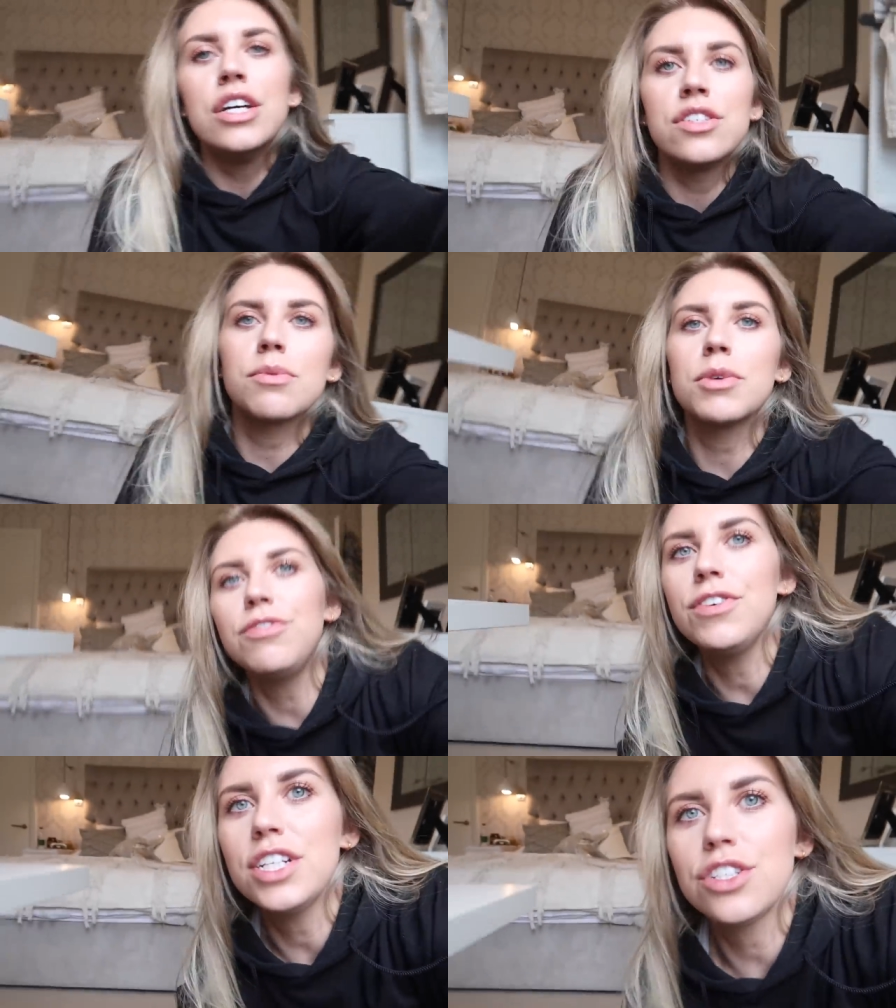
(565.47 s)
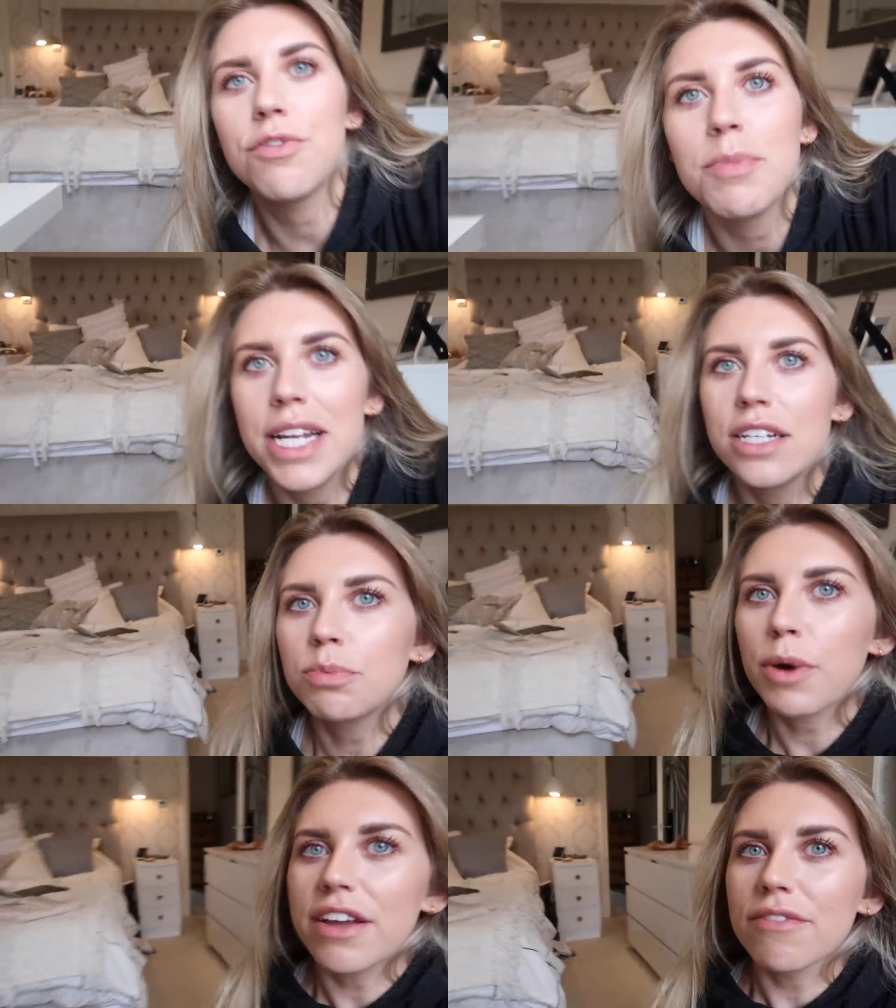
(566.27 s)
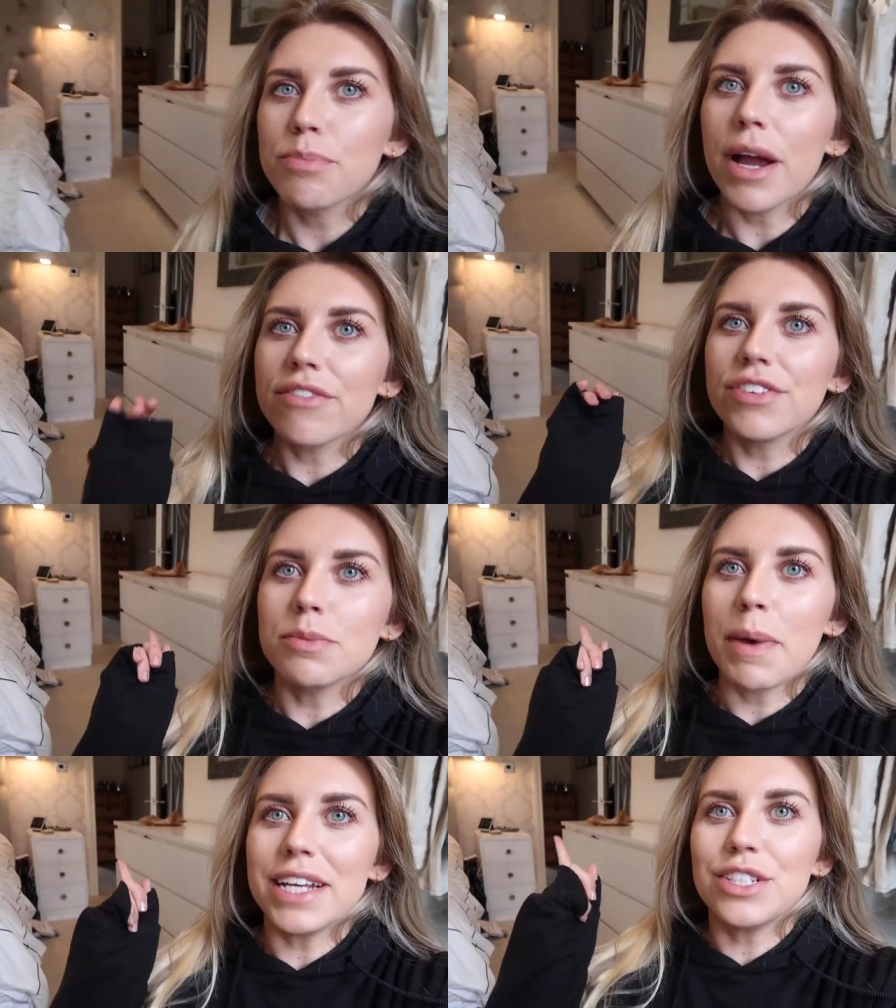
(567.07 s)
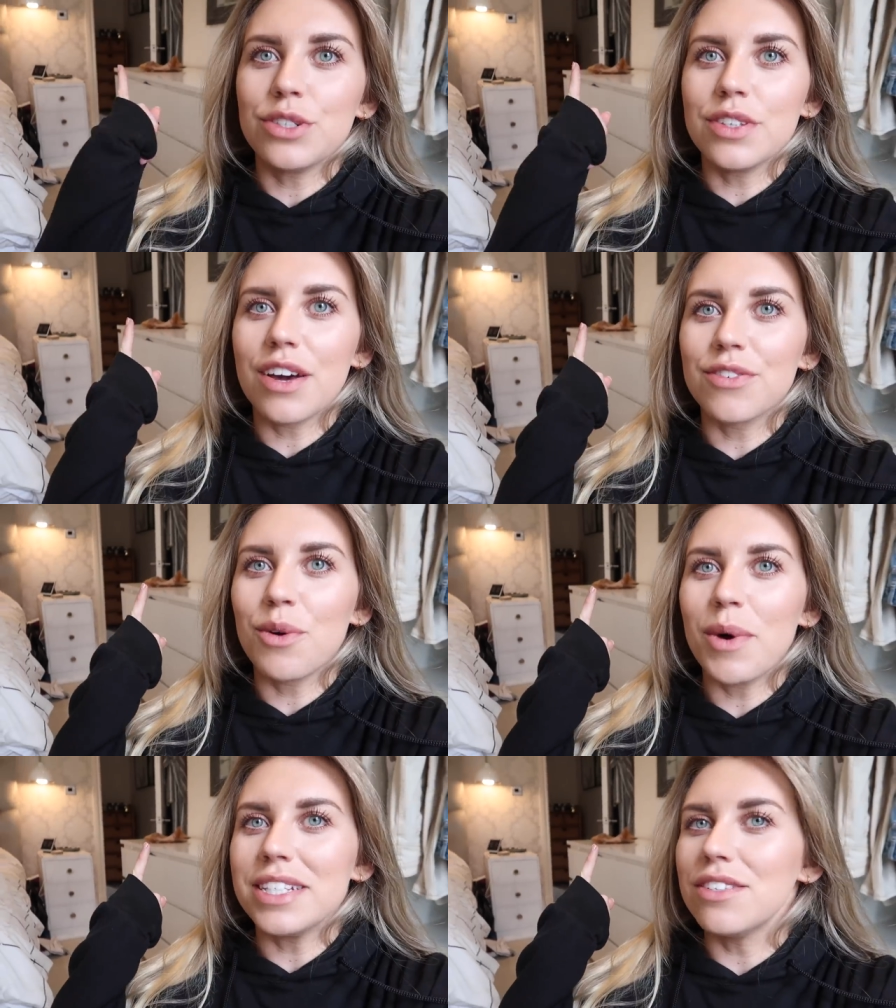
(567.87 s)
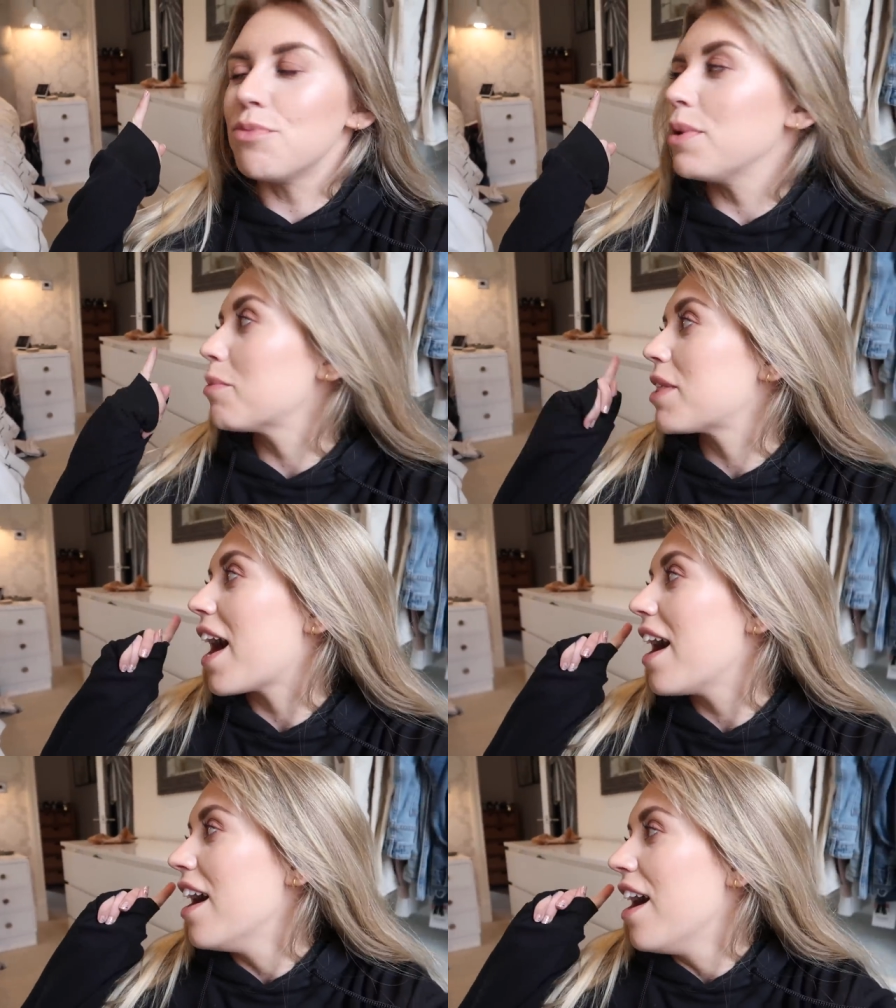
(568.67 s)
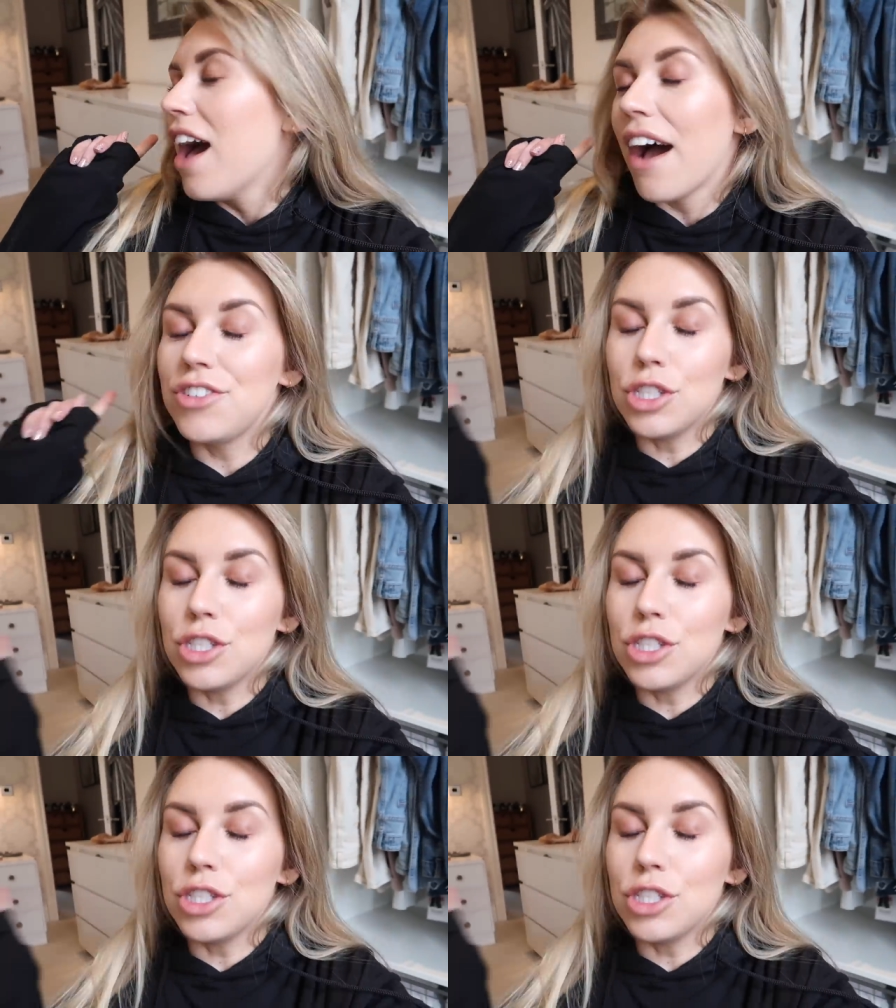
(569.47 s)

So I'm going to finish off my little break breakfast pastry that I've got waiting for me up there. I've